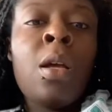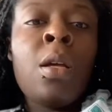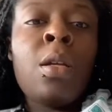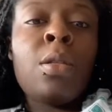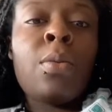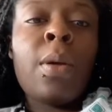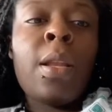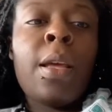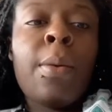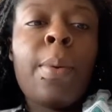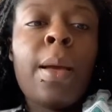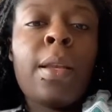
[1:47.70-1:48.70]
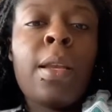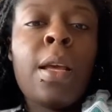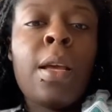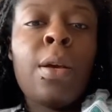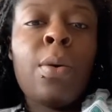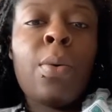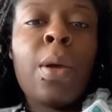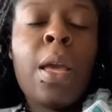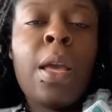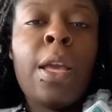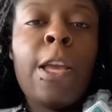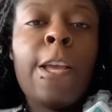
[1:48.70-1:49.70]
So I laid back down
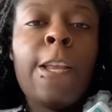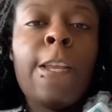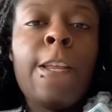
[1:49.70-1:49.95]
and